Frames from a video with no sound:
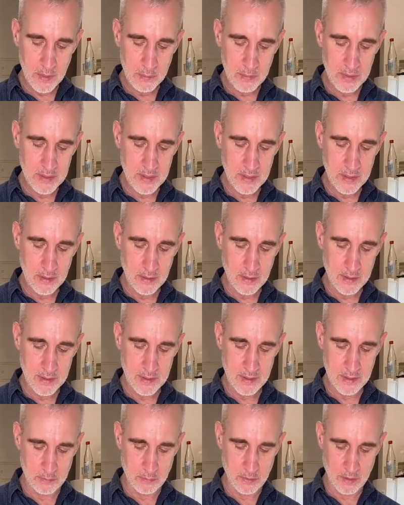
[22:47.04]
I'm going to see, let's
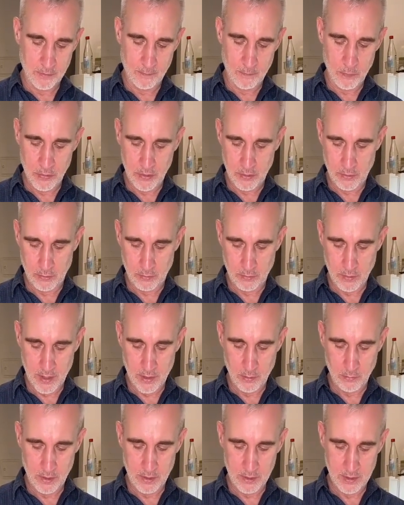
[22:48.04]
see. Well, oh, I
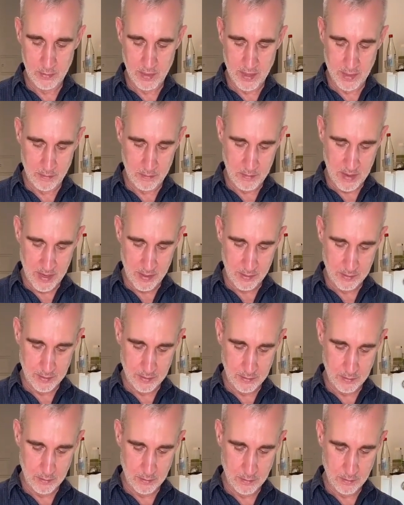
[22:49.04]
don't want it to make a mess.